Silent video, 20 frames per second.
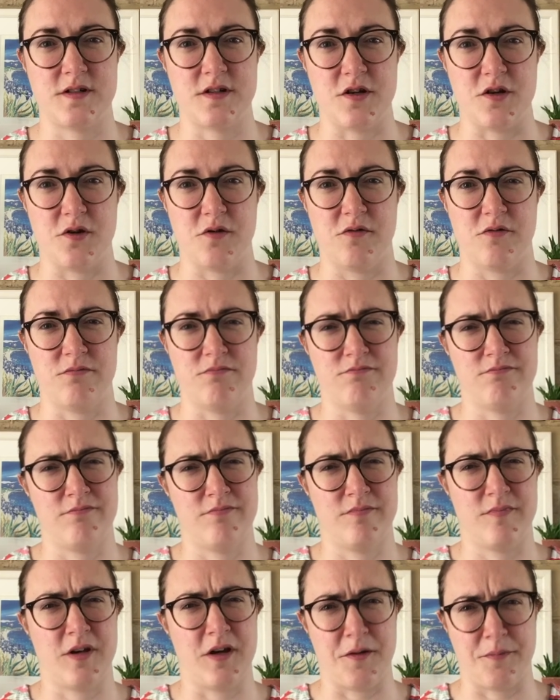to
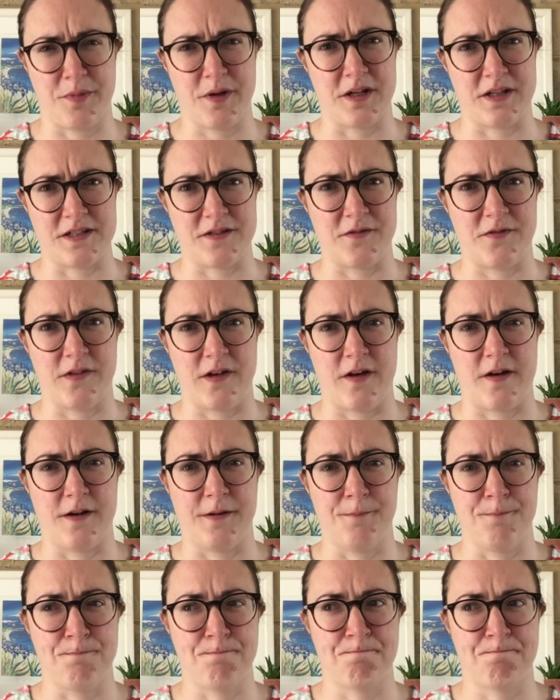a butterfly.